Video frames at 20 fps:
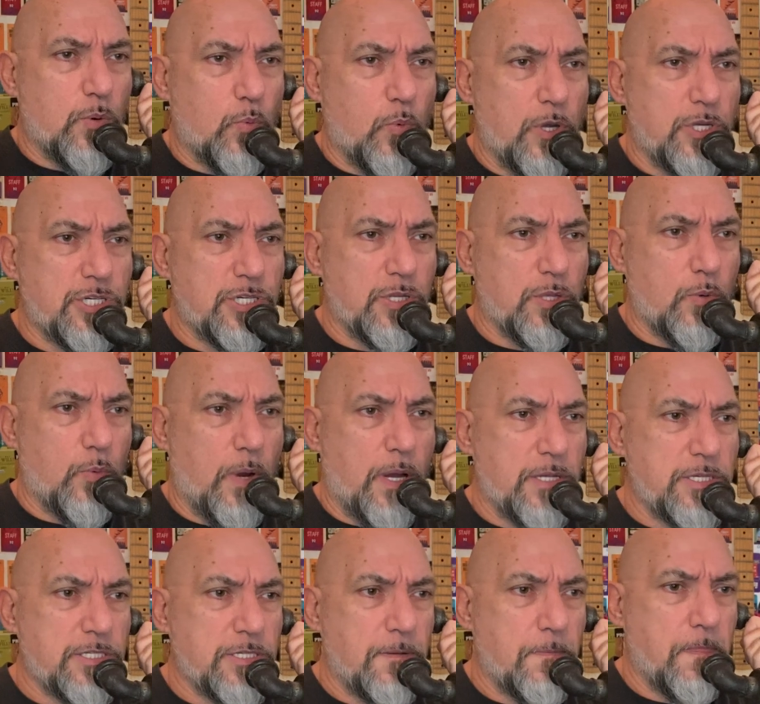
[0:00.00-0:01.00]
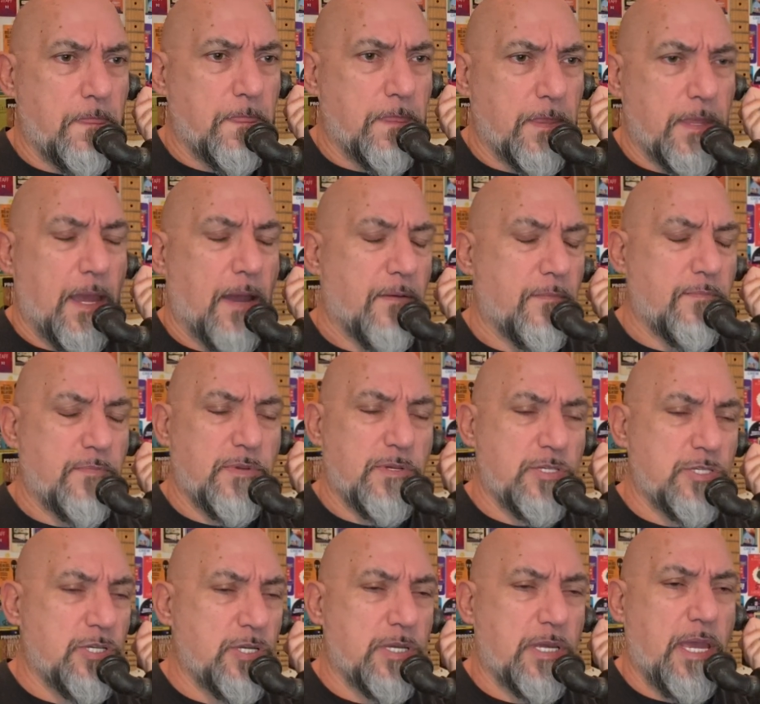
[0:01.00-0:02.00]
Witch of the West. Yeah,
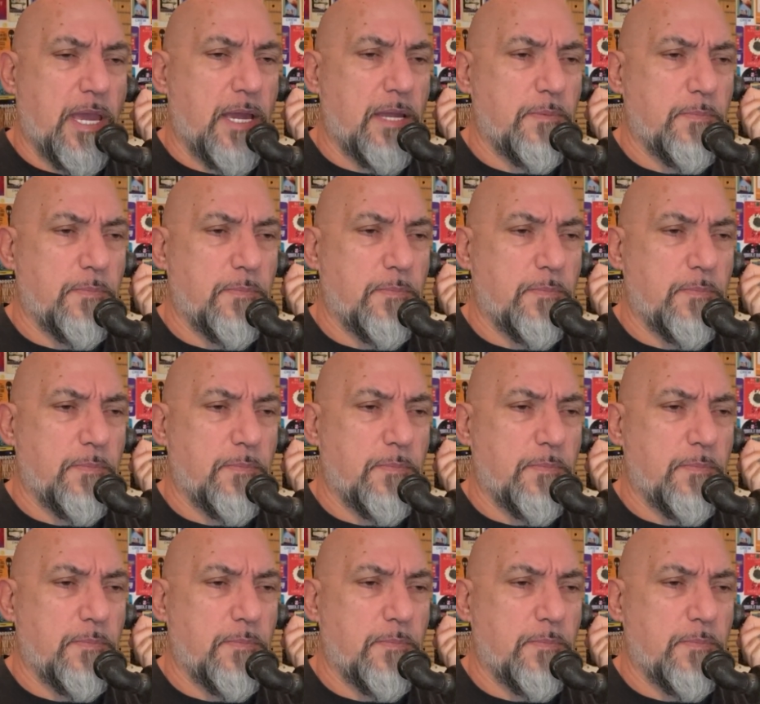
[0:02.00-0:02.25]
you can't